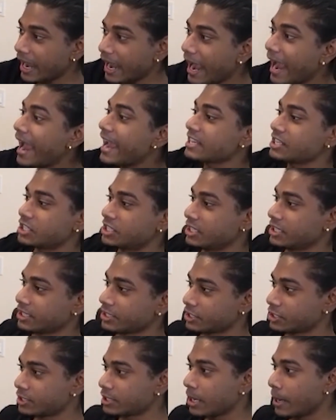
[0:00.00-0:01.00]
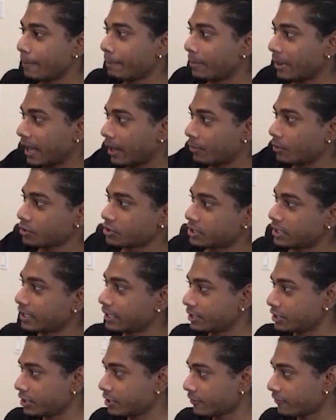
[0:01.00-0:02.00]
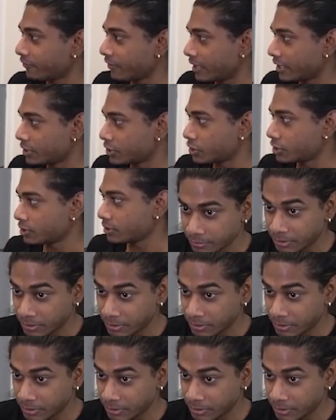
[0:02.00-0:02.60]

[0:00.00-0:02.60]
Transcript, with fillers: Arceus. But I won't say that to your face